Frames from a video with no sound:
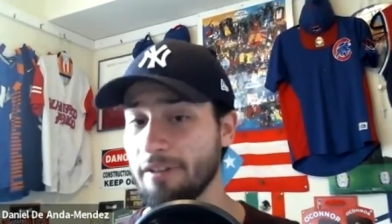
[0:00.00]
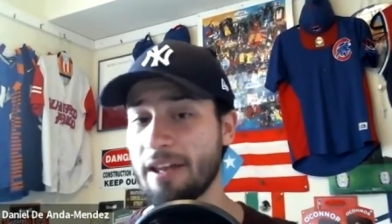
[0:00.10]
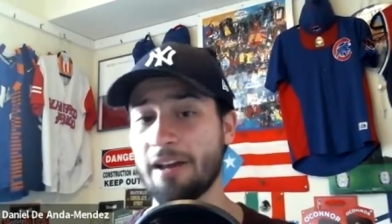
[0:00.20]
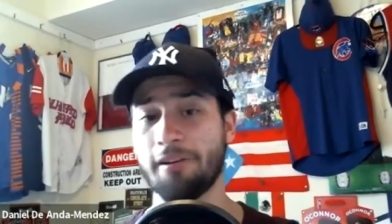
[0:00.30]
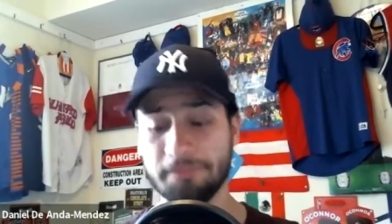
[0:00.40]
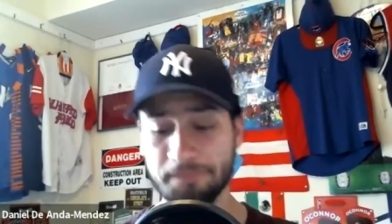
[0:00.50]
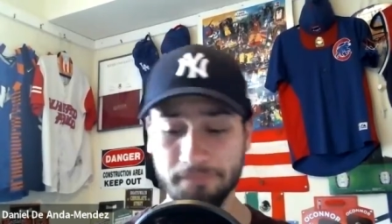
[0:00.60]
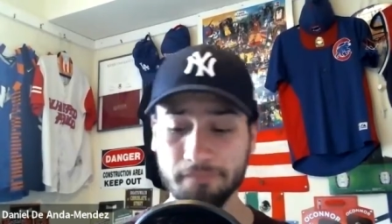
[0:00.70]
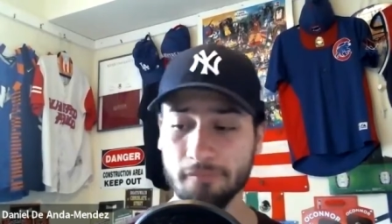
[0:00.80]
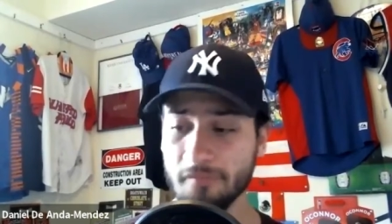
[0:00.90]
Now,
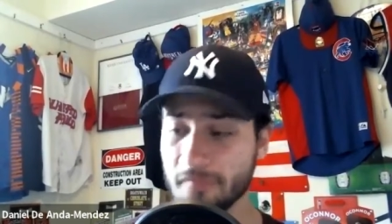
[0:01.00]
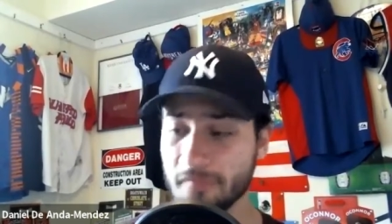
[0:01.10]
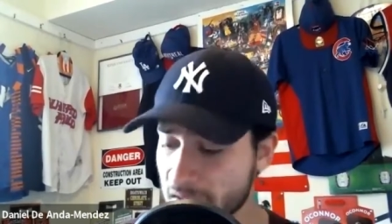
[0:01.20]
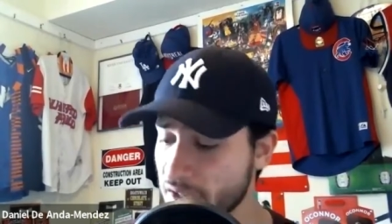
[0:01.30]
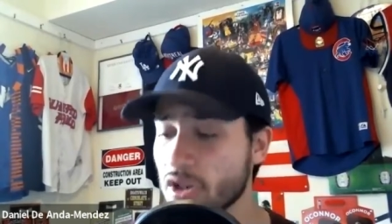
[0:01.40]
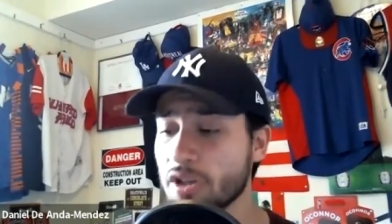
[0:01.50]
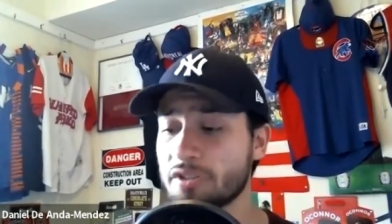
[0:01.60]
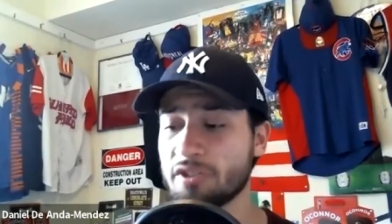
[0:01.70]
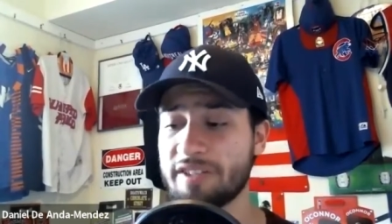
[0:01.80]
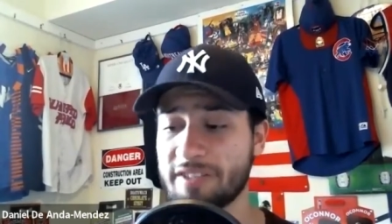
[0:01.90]
let's go
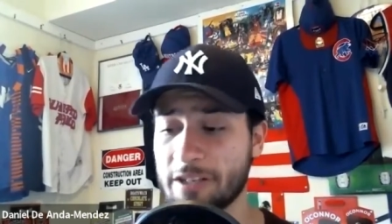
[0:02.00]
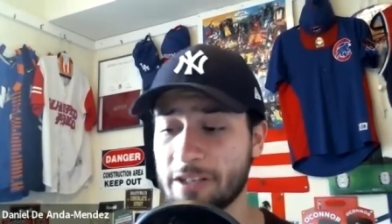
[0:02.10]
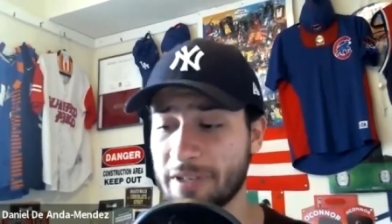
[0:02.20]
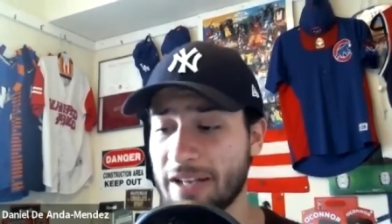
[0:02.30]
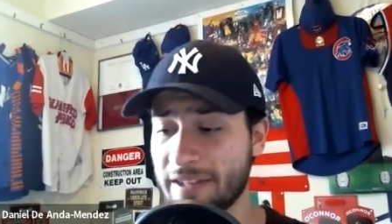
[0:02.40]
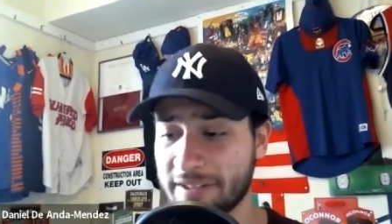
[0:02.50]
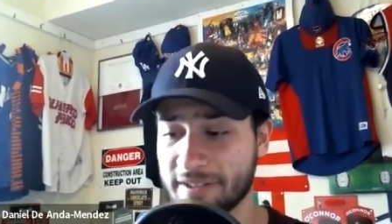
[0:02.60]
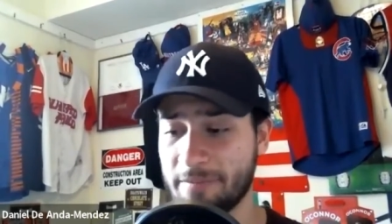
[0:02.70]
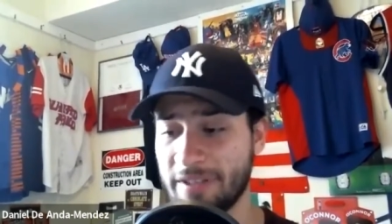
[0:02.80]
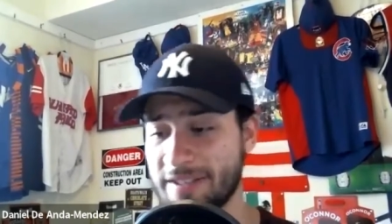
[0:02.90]
on to the team that I think
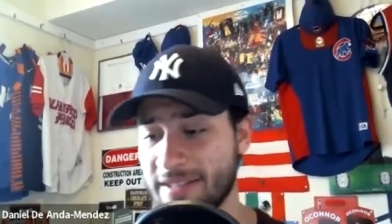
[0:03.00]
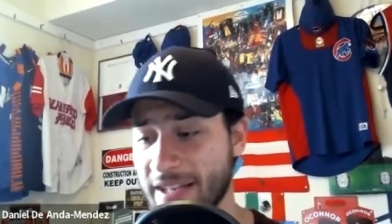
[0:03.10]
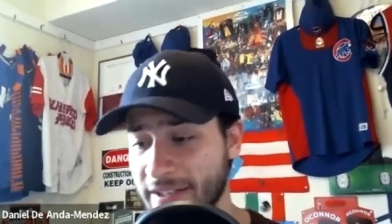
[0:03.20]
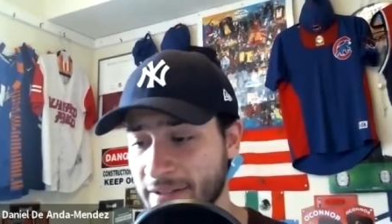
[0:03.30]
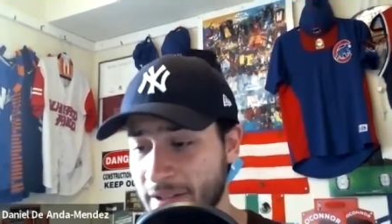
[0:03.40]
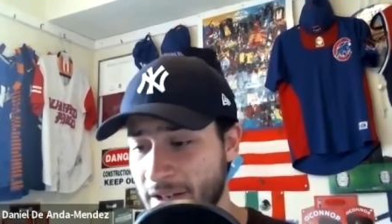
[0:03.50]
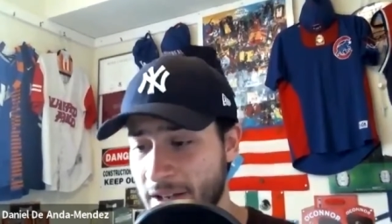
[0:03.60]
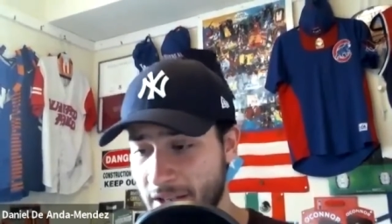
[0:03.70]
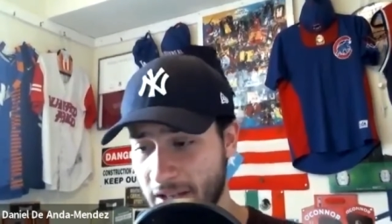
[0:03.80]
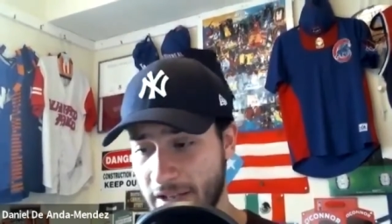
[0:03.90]
is gonna be the second
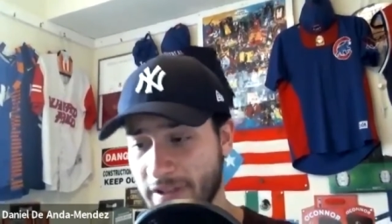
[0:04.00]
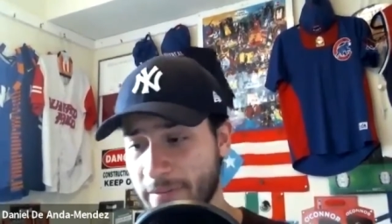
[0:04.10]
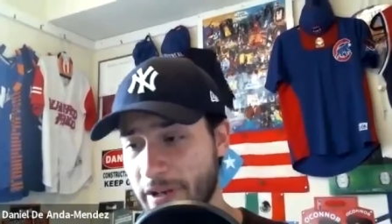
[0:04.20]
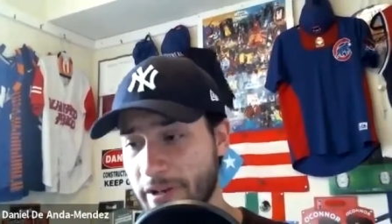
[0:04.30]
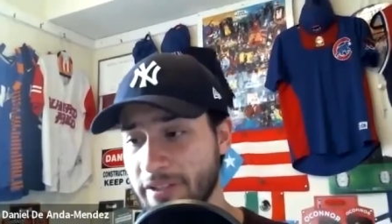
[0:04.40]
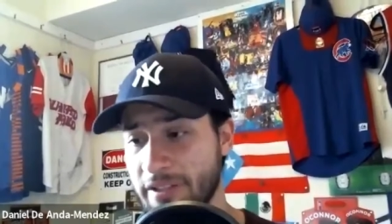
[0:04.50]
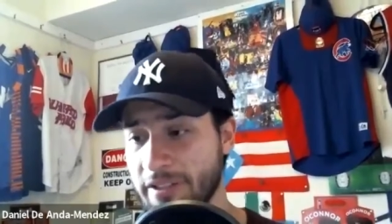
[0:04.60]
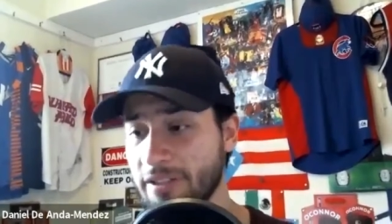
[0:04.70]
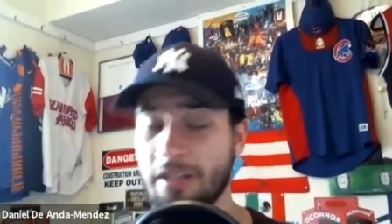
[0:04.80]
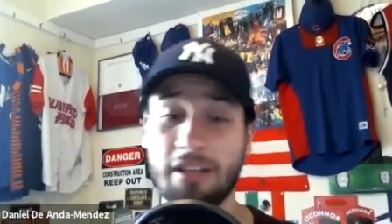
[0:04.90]
in the American League.
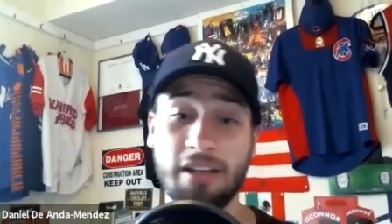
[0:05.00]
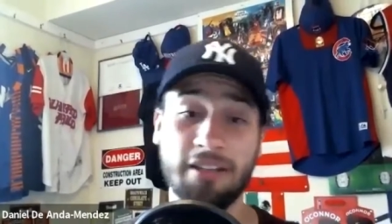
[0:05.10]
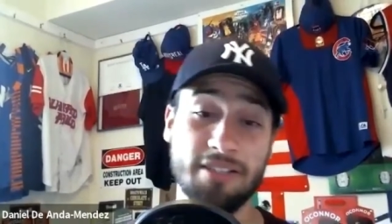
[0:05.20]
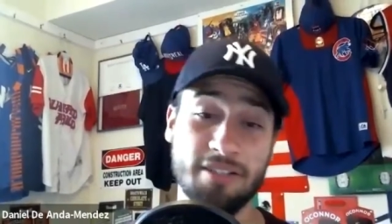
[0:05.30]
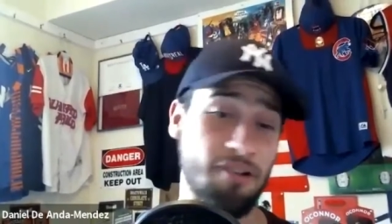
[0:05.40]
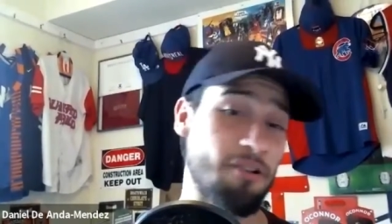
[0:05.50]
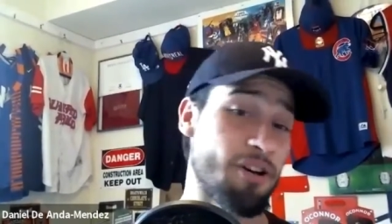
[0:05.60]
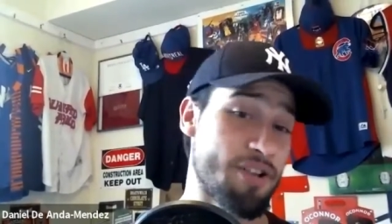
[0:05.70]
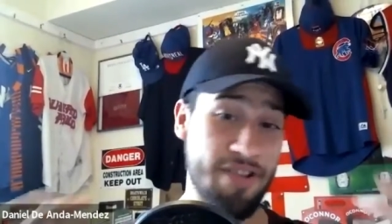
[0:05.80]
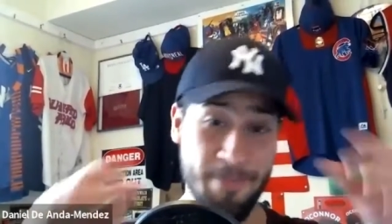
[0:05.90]
And it's no
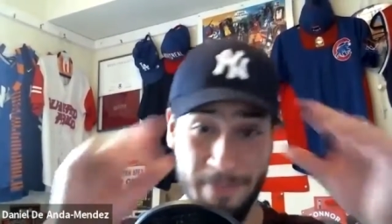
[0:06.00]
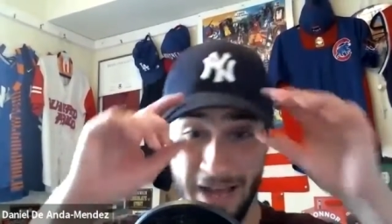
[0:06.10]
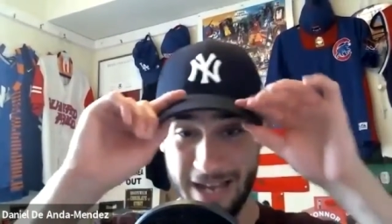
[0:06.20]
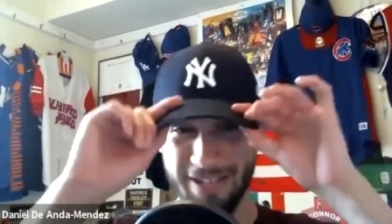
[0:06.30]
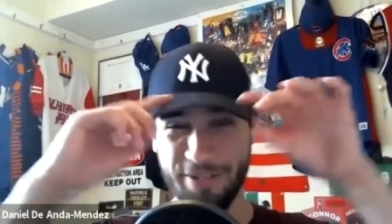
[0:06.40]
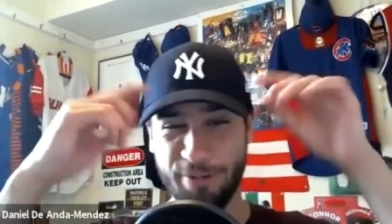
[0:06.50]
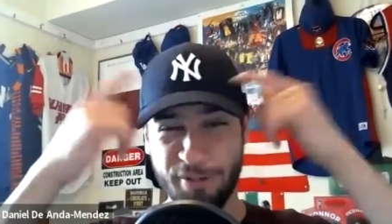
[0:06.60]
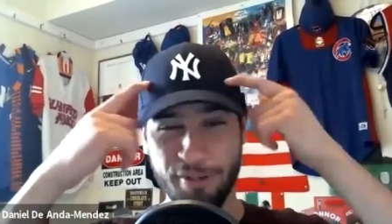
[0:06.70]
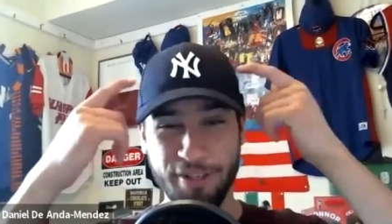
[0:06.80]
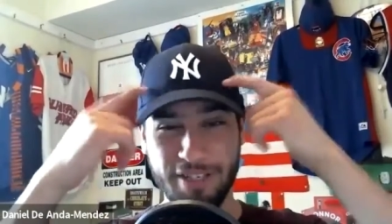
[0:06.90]
other than my New
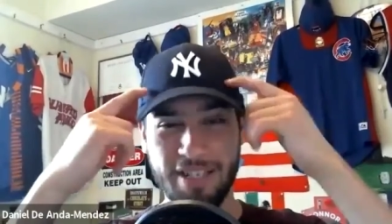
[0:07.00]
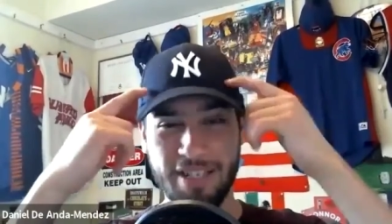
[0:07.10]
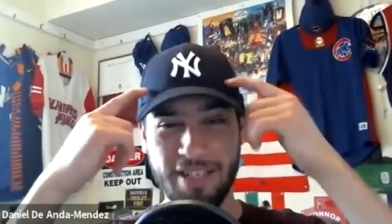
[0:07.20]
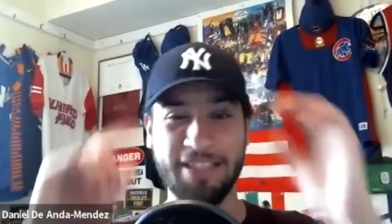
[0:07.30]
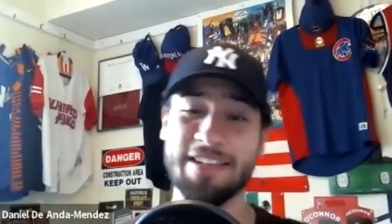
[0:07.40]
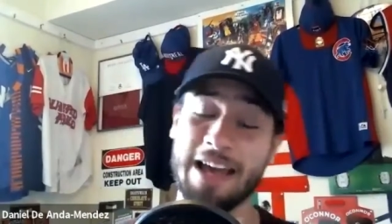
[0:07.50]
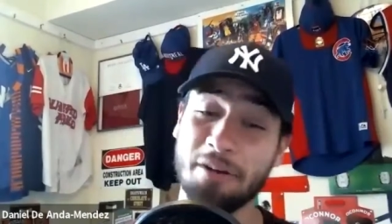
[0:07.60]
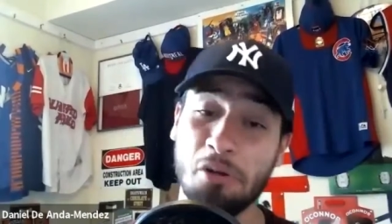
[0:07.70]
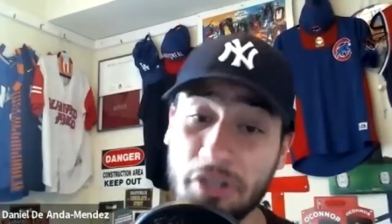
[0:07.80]
York Yankees. I